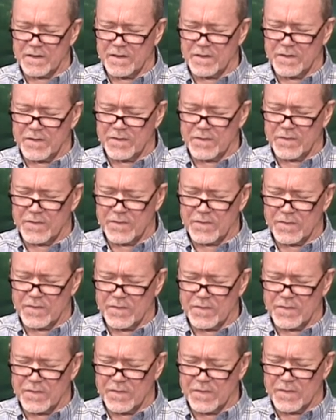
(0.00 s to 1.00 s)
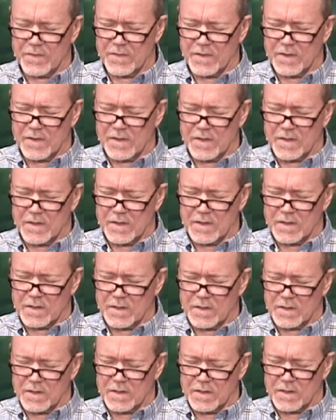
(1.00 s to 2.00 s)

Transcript: [no speech]